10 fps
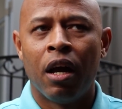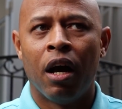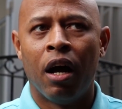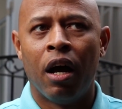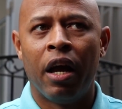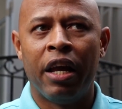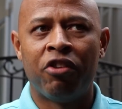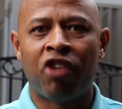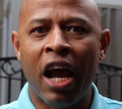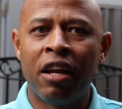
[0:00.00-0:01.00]
Uh, in
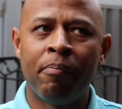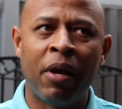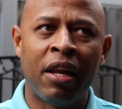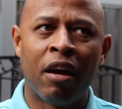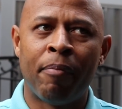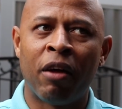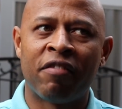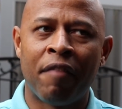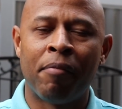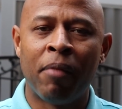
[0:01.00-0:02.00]
China, being there about
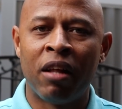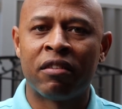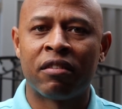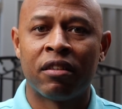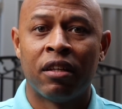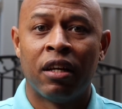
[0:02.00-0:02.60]
seven months,